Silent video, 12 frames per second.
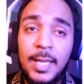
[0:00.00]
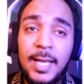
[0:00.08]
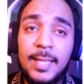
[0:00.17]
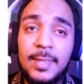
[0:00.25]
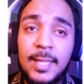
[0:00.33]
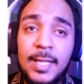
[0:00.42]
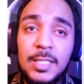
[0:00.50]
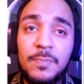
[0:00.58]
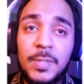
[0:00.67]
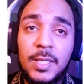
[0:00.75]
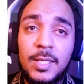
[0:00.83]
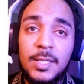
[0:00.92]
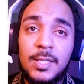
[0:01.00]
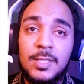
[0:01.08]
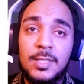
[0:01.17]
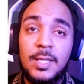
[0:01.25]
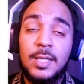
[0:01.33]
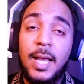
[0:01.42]
and that's
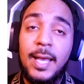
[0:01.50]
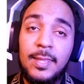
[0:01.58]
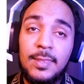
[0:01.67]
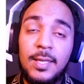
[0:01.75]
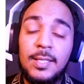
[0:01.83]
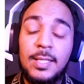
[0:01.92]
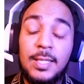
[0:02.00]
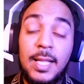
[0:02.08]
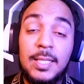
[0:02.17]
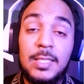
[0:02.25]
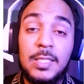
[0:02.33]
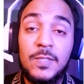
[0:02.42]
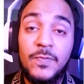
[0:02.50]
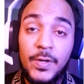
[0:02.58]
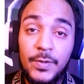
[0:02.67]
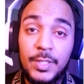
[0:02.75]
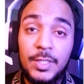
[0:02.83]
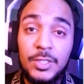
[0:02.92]
because I think that
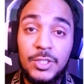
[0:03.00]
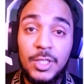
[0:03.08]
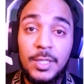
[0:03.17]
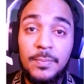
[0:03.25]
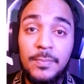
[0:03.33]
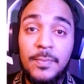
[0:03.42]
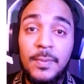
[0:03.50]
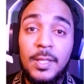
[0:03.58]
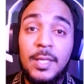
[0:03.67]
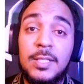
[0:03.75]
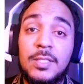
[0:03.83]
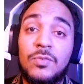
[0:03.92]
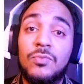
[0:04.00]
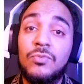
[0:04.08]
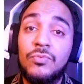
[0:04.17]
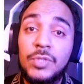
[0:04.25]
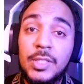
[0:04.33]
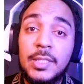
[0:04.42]
spherical shape is a
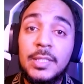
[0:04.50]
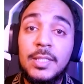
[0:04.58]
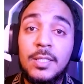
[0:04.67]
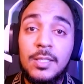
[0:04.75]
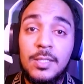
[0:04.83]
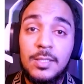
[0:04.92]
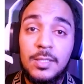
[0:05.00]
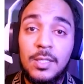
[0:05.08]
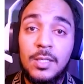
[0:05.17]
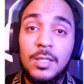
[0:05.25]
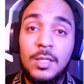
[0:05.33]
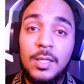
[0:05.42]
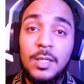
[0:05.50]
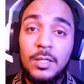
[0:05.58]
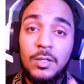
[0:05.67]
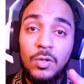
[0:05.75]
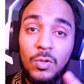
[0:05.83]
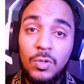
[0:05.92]
really easy
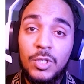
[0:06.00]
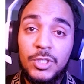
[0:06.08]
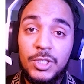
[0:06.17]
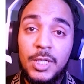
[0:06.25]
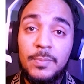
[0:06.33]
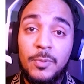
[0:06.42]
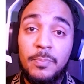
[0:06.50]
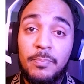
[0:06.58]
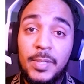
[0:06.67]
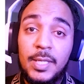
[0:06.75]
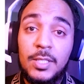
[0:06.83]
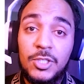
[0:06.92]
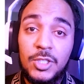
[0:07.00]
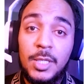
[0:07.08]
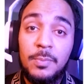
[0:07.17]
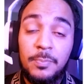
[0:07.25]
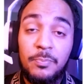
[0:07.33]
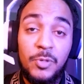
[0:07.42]
core shape or base
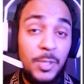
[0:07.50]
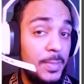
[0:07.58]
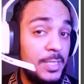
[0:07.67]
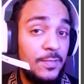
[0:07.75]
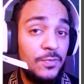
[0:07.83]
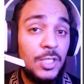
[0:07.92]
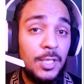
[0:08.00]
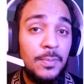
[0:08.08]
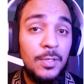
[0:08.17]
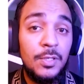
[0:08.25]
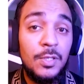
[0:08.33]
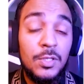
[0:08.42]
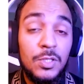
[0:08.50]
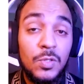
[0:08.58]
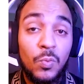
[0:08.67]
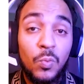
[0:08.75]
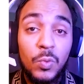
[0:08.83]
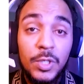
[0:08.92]
shape, a primitive shape
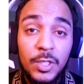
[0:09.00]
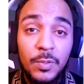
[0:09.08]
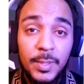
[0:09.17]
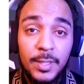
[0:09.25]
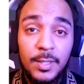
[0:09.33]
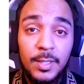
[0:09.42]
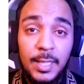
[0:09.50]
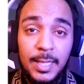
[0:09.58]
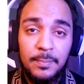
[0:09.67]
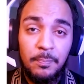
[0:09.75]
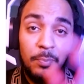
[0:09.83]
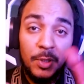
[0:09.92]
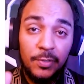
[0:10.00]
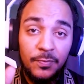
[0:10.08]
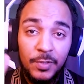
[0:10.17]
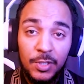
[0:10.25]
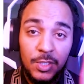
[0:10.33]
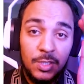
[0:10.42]
to work with and put
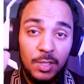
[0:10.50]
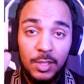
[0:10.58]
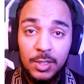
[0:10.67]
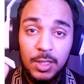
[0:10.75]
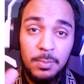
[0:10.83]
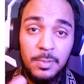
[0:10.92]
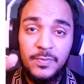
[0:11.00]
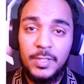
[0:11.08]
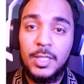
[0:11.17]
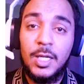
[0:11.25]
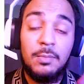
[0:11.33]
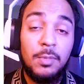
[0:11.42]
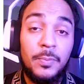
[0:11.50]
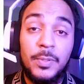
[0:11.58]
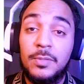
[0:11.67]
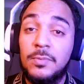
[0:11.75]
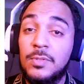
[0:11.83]
features on top of and come up with